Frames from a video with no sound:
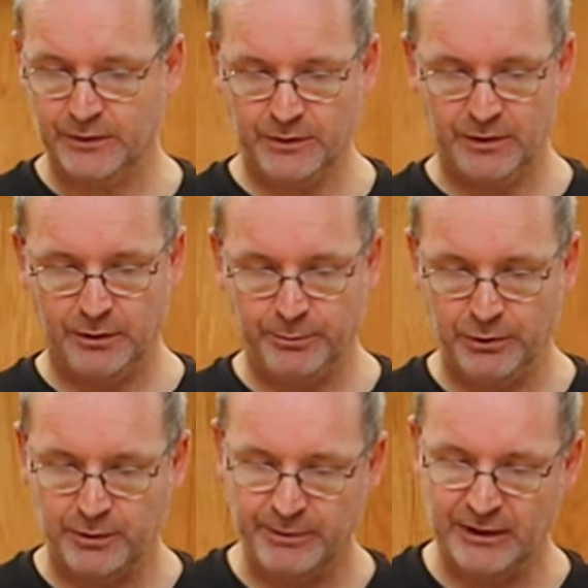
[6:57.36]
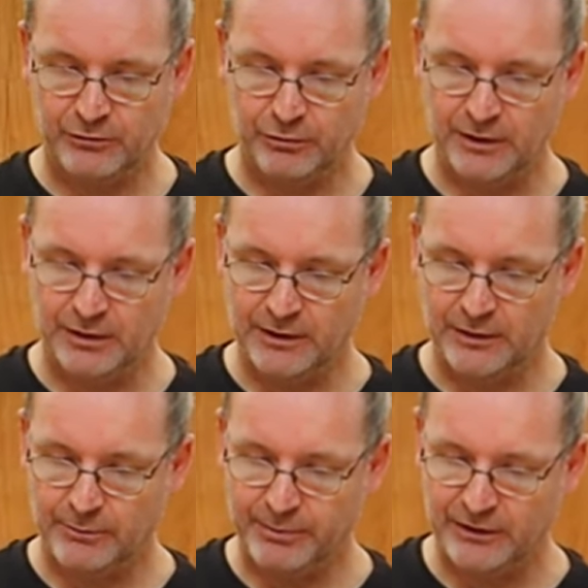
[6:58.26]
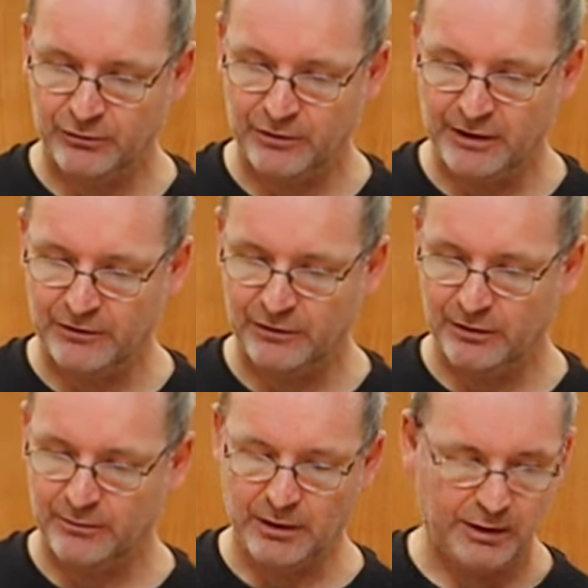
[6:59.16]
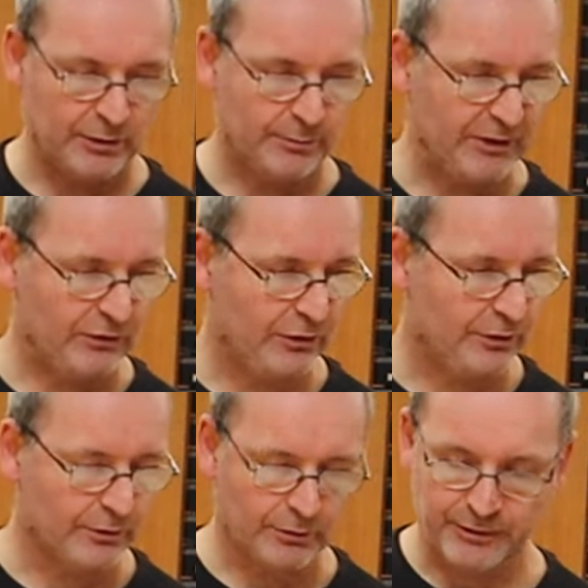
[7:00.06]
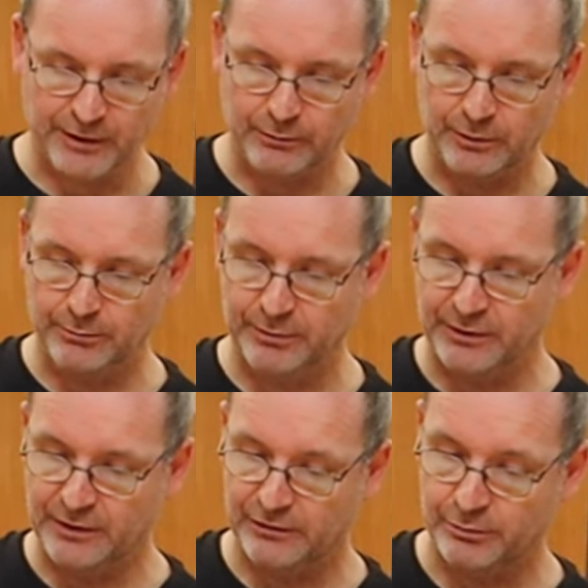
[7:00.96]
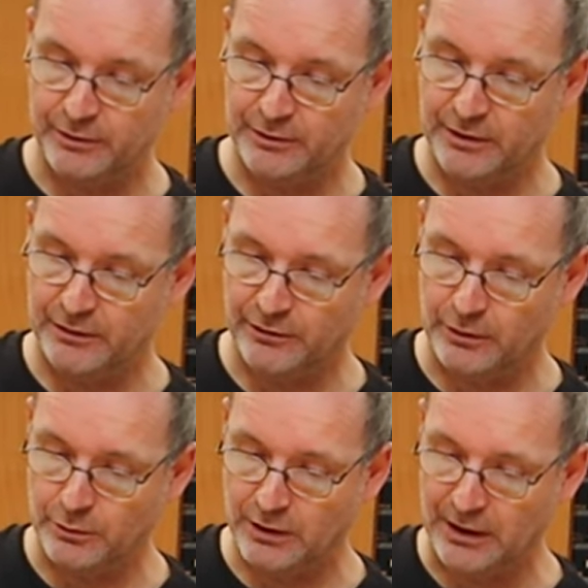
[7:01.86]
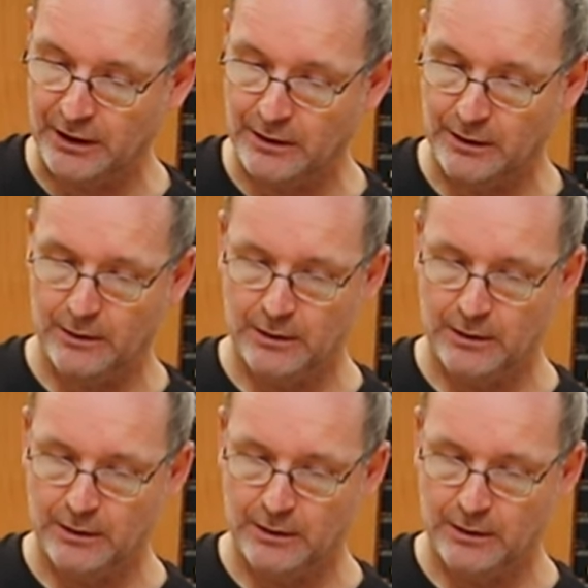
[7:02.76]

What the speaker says: I'll put the battery in. Now, the battery is a little bit tight on that one, but this one is okay.